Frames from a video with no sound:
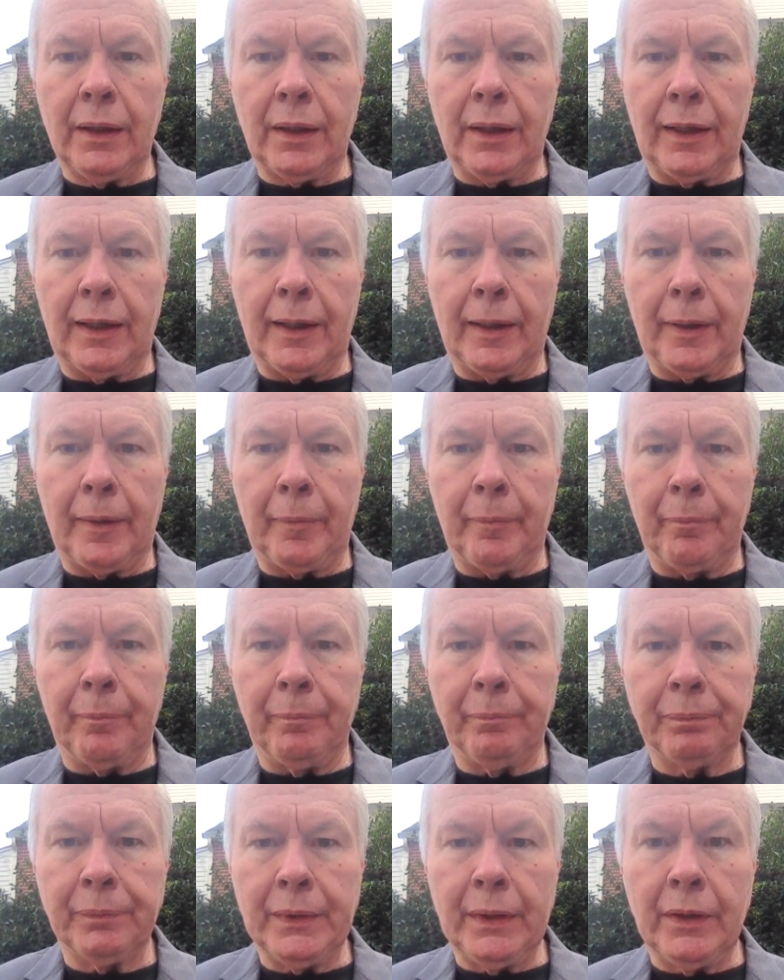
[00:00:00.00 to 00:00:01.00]

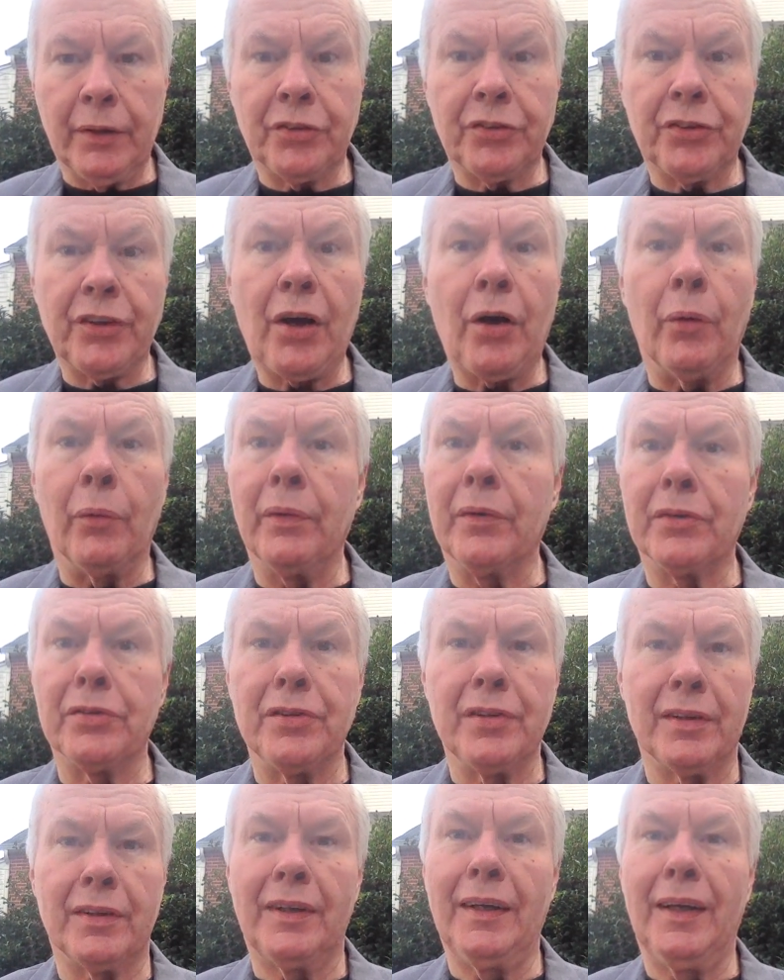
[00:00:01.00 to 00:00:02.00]
So
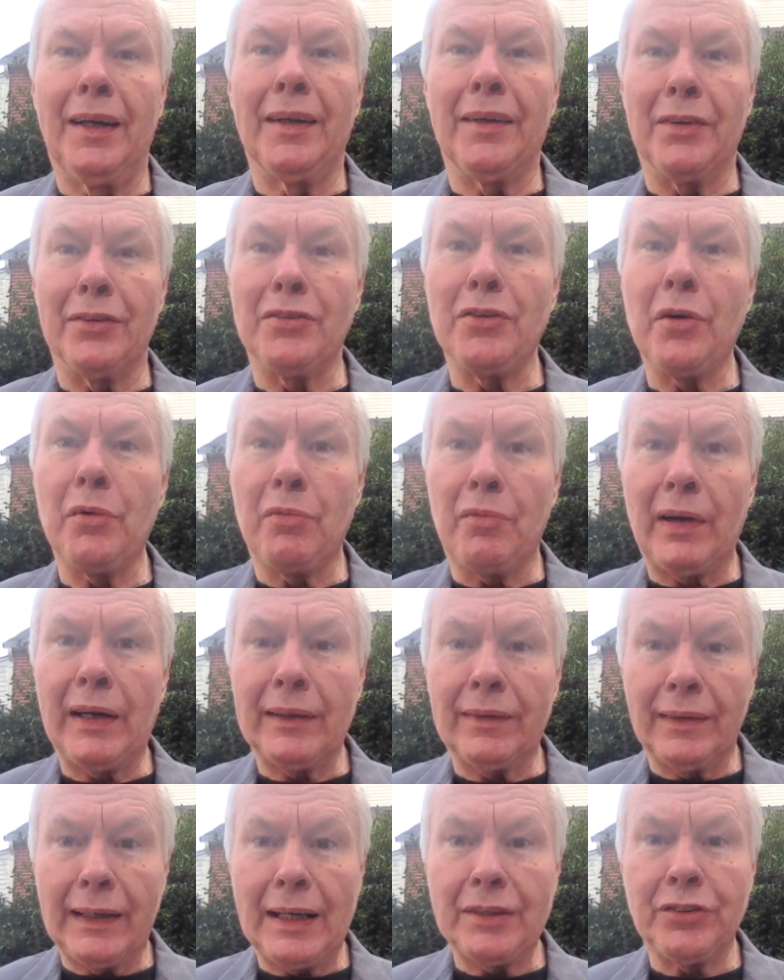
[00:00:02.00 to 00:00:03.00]
there's no
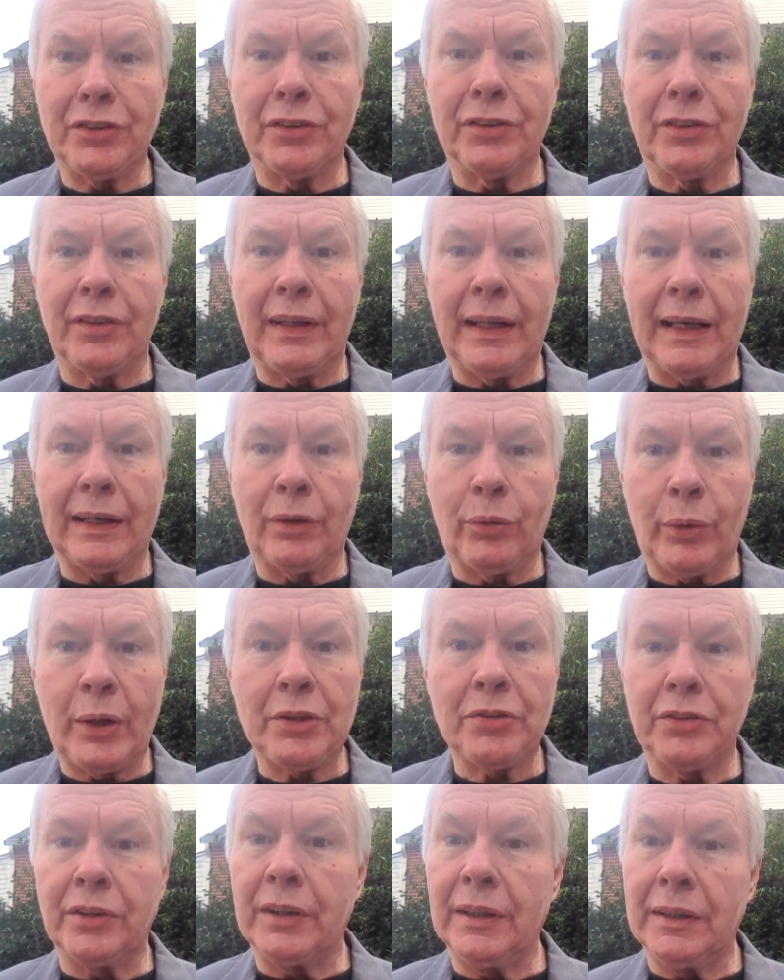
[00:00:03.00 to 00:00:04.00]
final answer to that
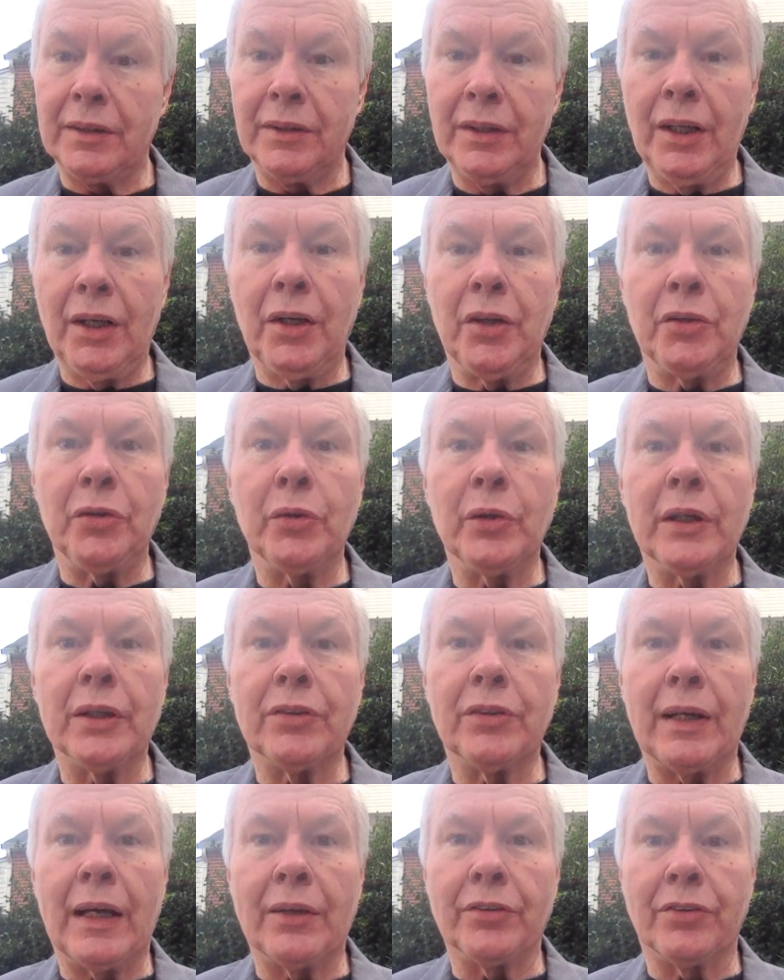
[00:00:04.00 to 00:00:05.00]
question, and you get
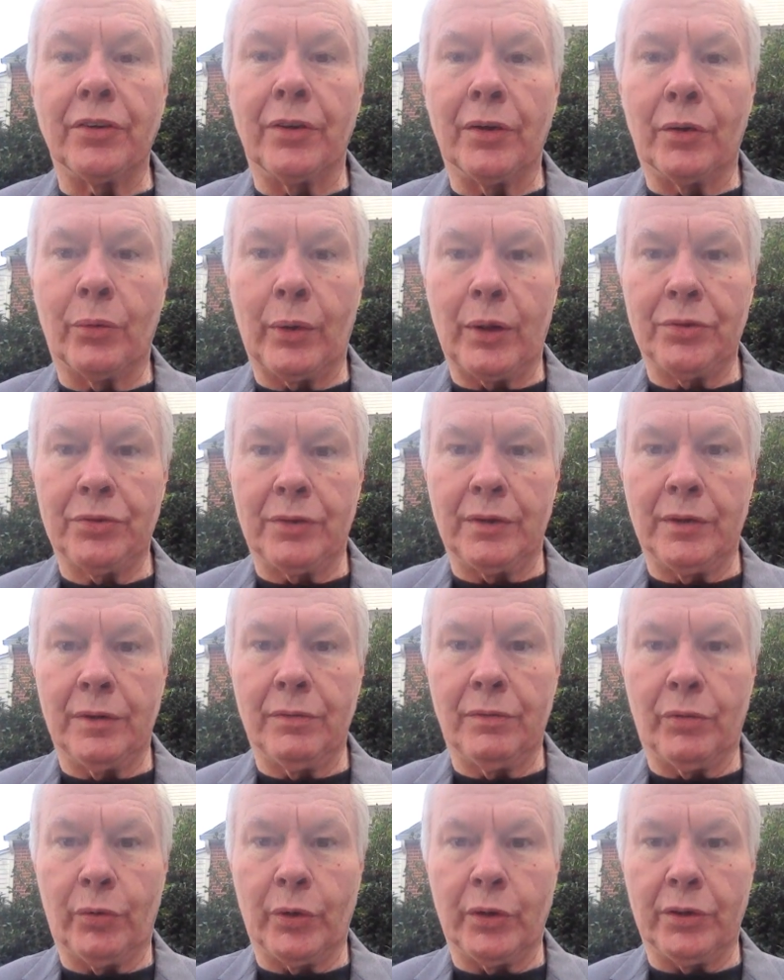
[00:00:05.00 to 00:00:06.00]
to answer the question
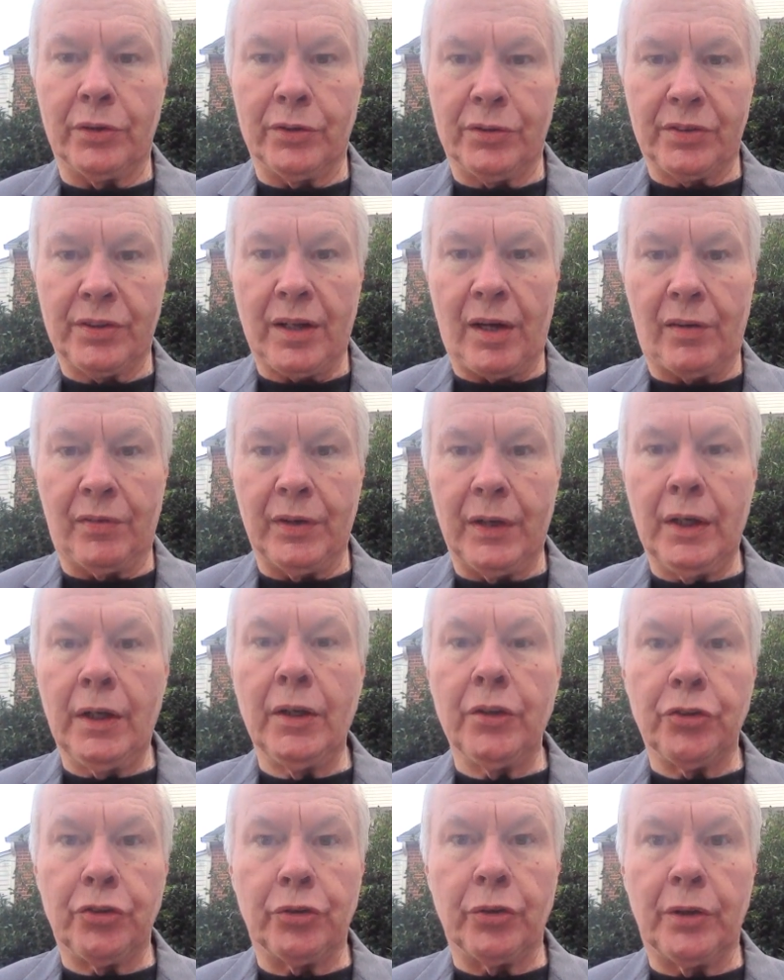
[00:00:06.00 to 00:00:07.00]
for yourself.
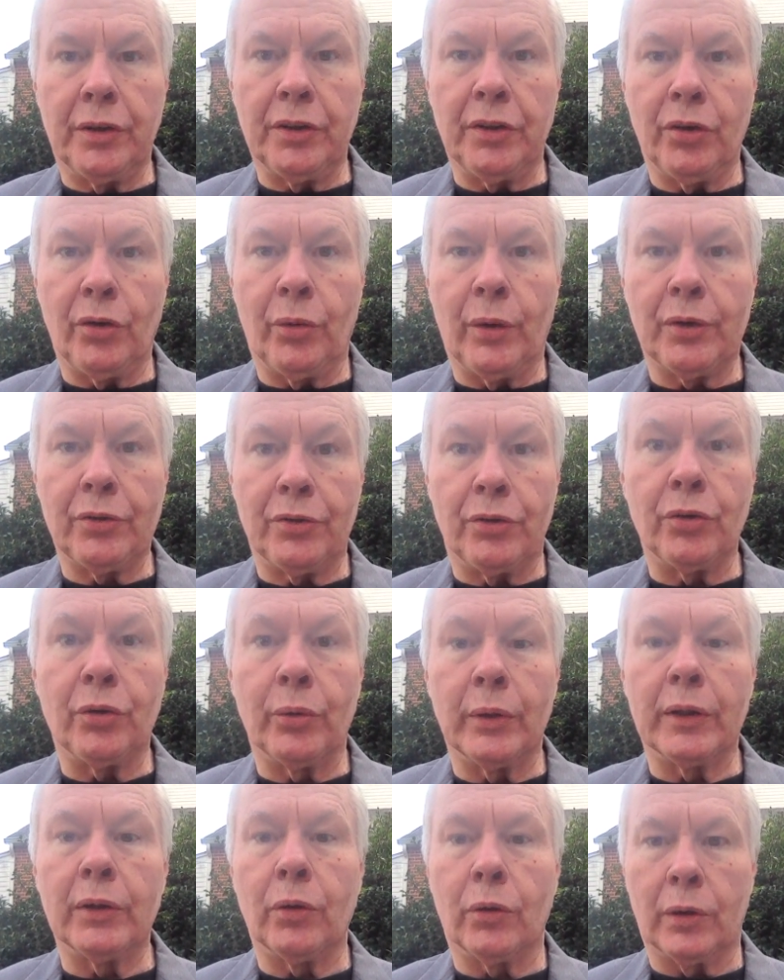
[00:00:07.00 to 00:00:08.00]
Should the U.S. do
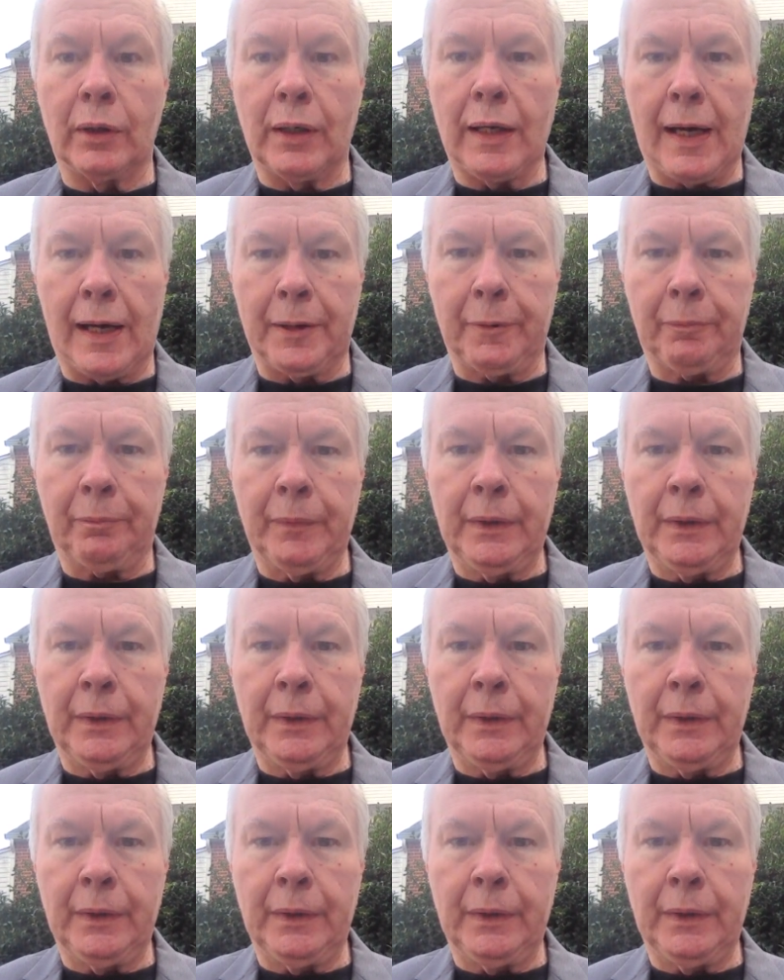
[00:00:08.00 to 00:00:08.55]
it or not?